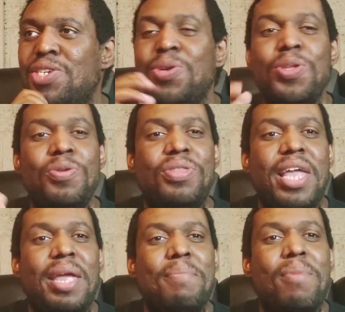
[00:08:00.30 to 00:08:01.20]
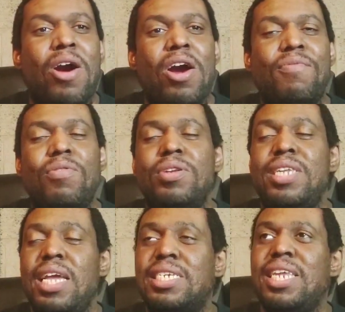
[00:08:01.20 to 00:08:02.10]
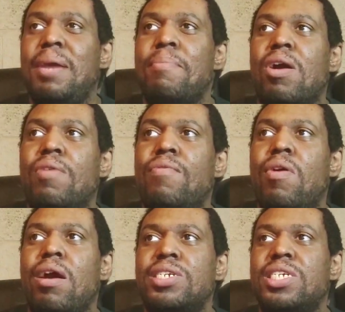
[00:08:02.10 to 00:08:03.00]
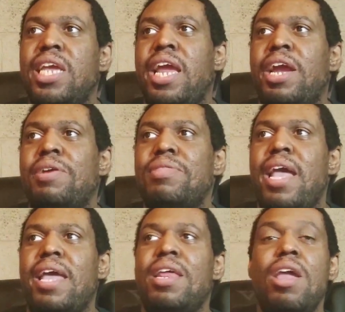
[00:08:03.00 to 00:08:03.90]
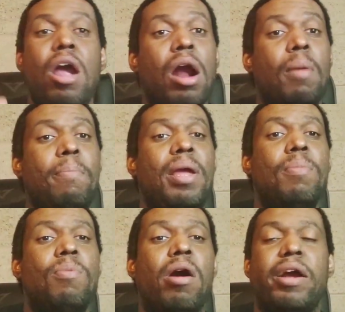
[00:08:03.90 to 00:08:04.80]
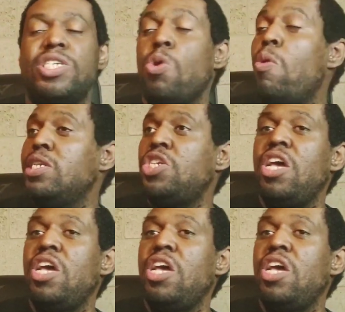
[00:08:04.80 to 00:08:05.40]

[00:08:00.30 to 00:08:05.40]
do you think Marvel, Disney and Marvel are scared that her memoir is going to